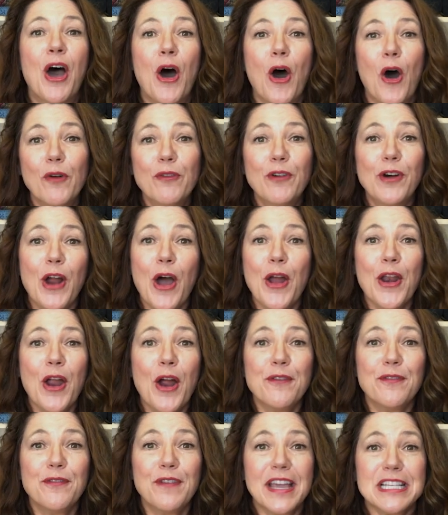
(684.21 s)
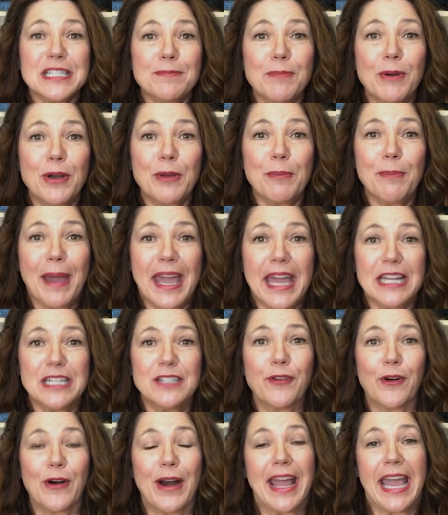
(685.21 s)
over on our Facebook page
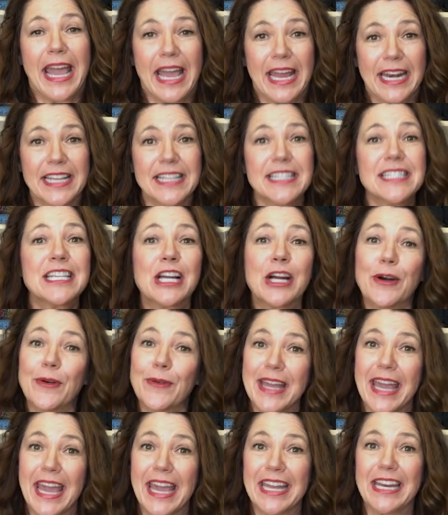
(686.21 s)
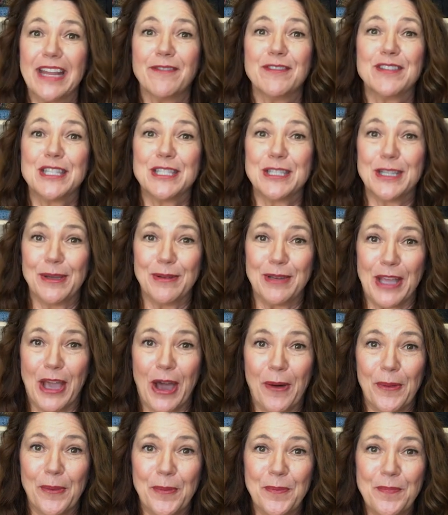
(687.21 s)
for Annie's Creative
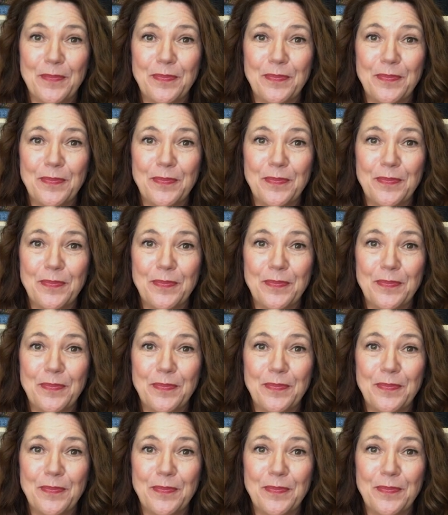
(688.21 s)
Studio.